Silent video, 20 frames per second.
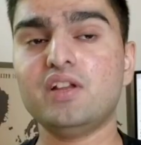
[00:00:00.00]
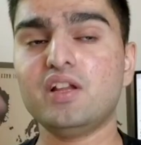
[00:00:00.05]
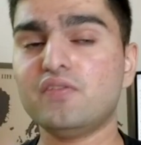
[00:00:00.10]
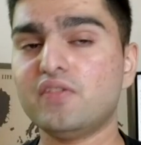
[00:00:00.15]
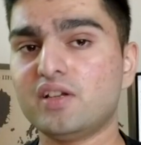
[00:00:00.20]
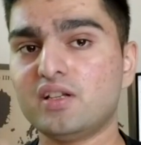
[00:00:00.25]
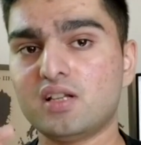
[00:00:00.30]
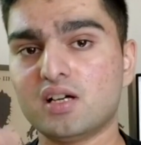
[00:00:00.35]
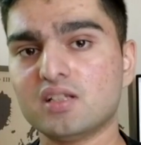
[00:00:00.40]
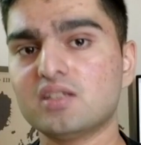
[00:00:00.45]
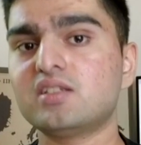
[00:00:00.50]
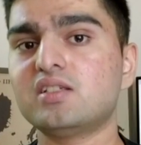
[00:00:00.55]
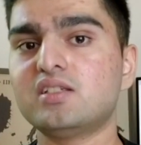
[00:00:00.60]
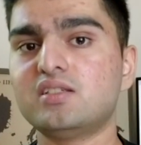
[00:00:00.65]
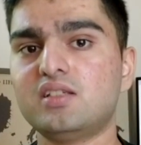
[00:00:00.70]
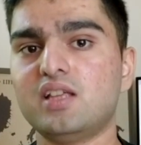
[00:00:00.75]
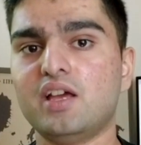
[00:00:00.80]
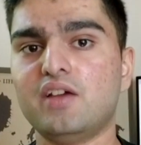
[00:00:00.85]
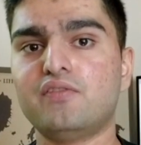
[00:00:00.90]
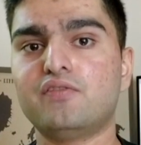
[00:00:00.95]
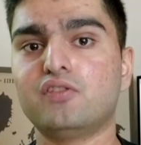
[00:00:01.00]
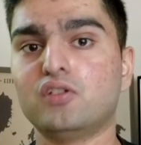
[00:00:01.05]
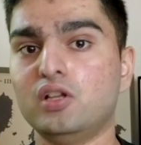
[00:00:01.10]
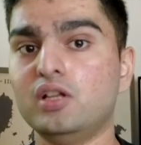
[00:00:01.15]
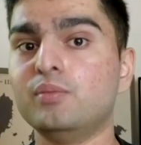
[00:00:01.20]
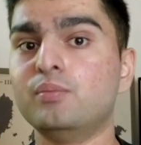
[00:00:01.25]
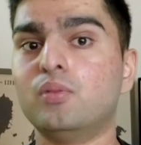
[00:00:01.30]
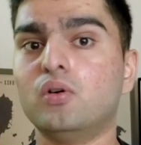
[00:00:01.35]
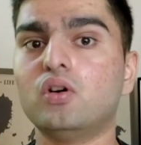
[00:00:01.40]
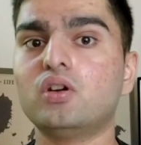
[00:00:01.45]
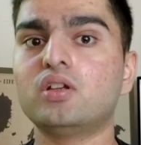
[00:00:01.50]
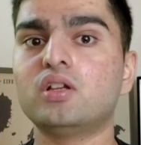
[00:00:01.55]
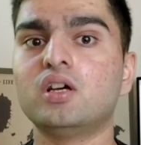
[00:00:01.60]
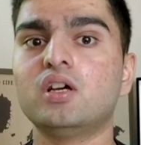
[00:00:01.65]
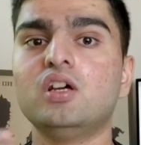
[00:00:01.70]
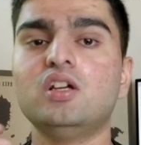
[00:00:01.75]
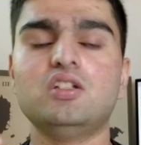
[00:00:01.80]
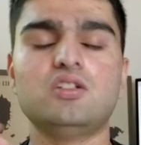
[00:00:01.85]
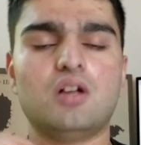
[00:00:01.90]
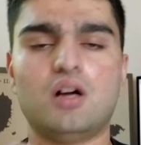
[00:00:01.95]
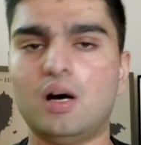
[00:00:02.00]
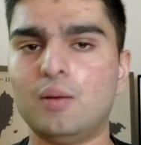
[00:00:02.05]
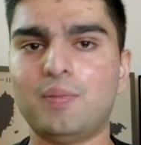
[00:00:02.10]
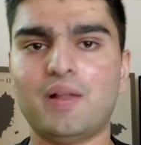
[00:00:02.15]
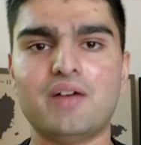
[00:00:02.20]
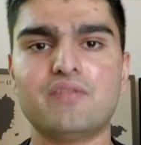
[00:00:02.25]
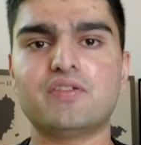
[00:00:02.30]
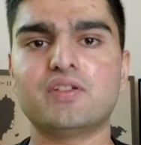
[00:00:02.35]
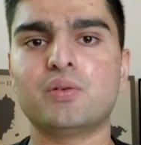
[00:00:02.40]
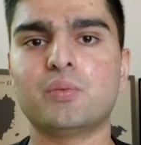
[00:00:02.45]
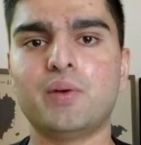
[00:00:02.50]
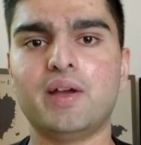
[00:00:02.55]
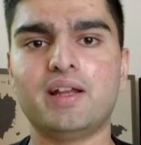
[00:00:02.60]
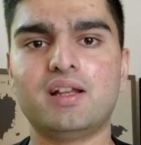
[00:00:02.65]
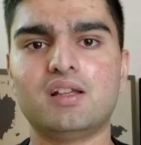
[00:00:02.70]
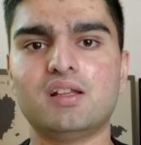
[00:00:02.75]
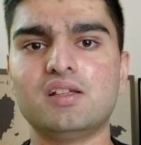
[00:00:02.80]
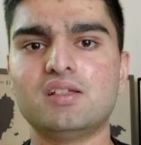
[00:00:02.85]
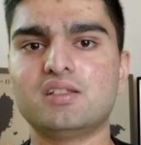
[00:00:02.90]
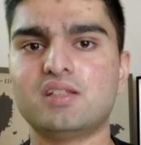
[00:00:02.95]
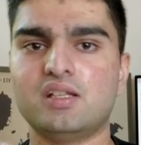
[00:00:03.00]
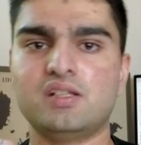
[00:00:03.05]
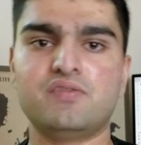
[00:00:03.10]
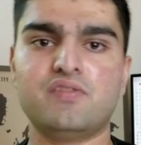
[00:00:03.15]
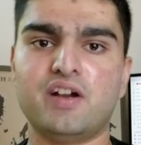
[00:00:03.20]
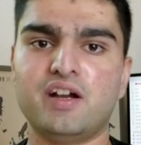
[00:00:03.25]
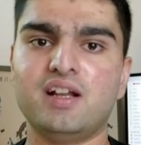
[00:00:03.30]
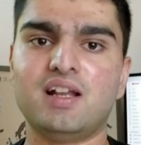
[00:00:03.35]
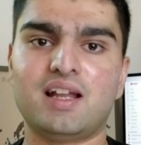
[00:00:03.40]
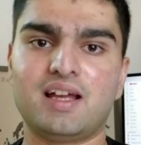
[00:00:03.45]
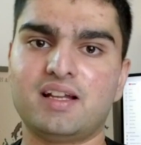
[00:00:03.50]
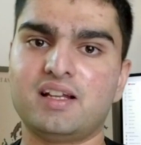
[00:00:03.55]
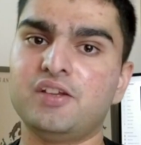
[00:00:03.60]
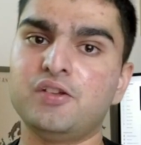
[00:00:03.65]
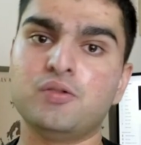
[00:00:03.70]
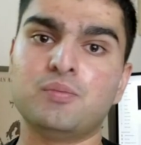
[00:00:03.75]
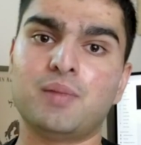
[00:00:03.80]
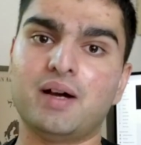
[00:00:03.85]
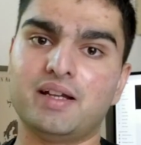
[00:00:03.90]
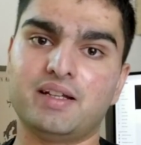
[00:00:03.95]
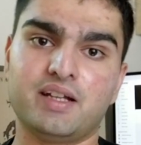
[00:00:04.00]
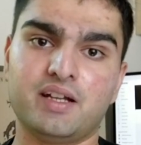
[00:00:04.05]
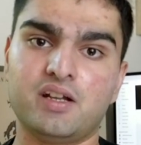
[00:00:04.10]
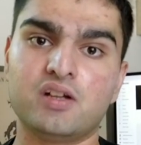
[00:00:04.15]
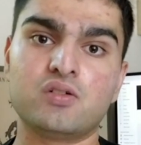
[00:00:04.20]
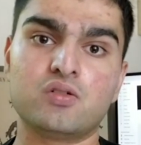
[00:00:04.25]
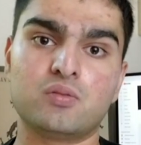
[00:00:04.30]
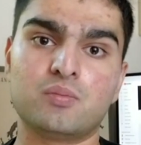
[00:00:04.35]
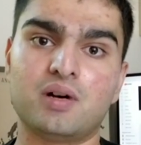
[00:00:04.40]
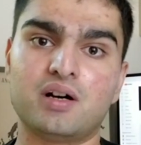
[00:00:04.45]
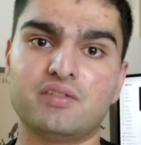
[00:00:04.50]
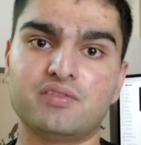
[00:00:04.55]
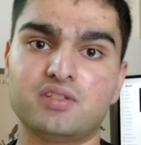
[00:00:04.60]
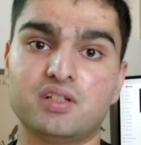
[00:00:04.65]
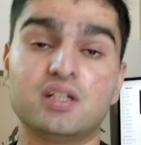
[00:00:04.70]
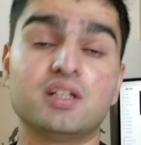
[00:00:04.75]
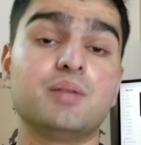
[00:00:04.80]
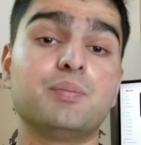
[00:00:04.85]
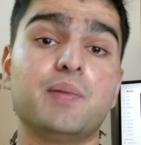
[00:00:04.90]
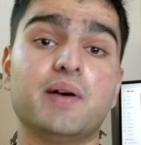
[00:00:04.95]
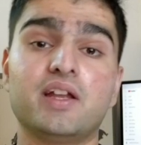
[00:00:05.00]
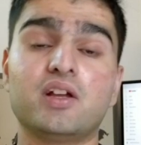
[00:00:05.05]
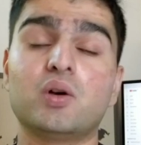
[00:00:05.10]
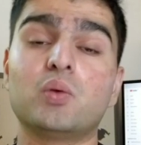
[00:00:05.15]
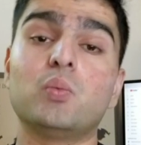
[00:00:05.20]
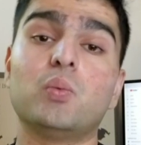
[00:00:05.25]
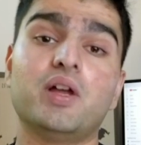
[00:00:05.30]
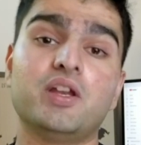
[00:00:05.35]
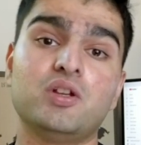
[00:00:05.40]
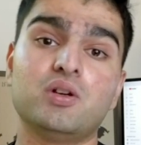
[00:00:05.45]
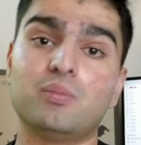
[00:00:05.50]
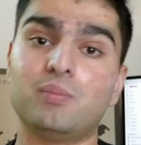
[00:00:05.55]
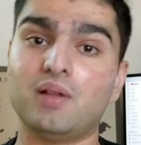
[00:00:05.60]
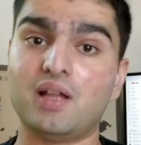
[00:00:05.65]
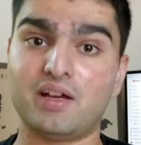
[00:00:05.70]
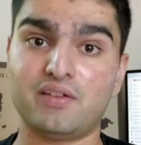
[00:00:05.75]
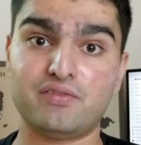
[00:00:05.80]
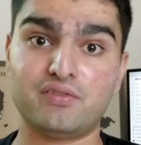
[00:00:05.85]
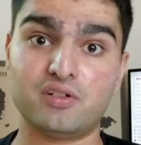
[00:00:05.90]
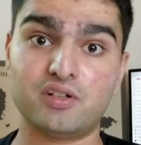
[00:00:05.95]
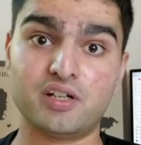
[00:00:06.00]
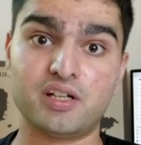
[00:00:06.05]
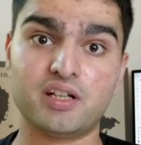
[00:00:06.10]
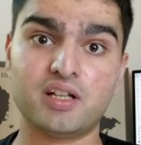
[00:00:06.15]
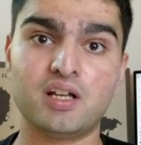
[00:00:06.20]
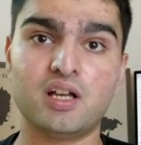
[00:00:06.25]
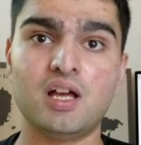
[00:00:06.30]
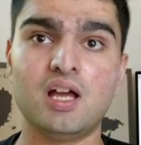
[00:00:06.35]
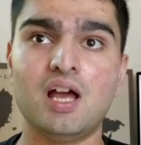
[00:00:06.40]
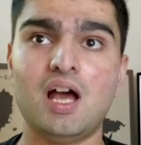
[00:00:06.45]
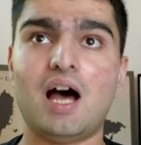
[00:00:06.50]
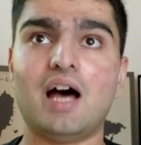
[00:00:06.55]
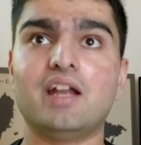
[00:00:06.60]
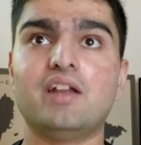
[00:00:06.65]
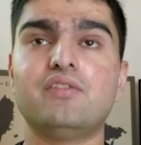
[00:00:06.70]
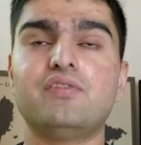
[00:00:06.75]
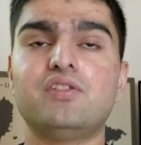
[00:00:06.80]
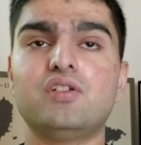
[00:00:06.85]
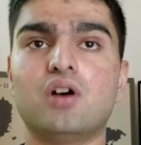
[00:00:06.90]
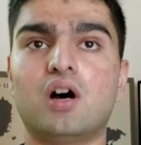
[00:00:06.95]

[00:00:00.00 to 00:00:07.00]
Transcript: if it does say fully booked, apply for the wait list. It's very likely you might get a room after, depending on when you apply for it. And if you